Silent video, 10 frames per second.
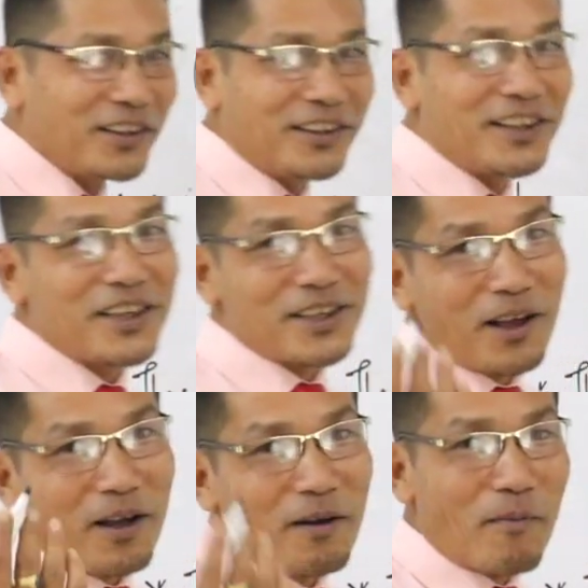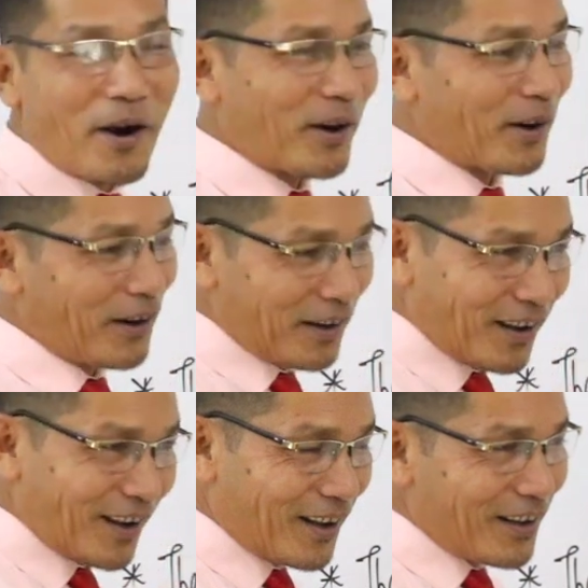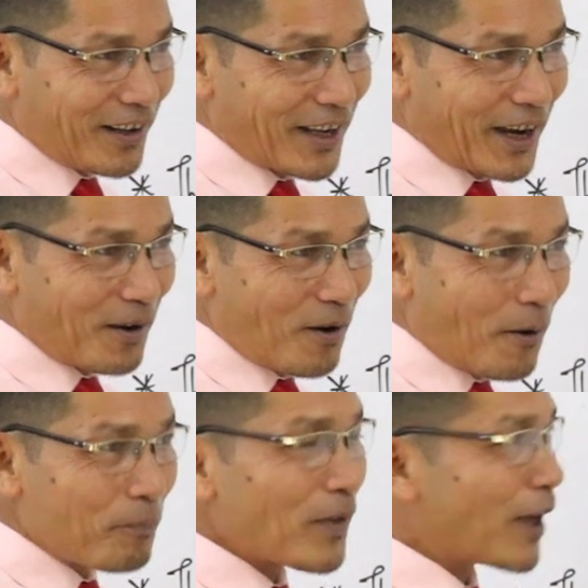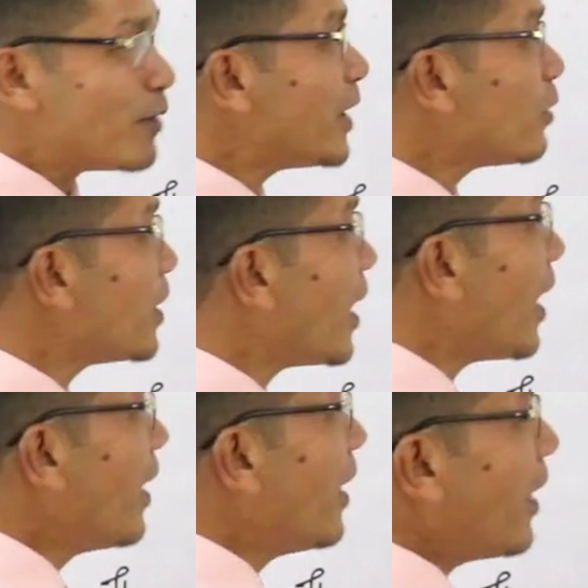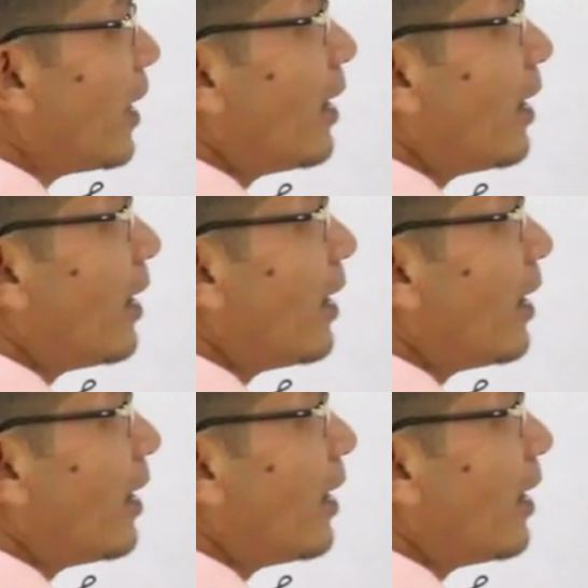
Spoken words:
this is a marker. Yare ko admai tok dana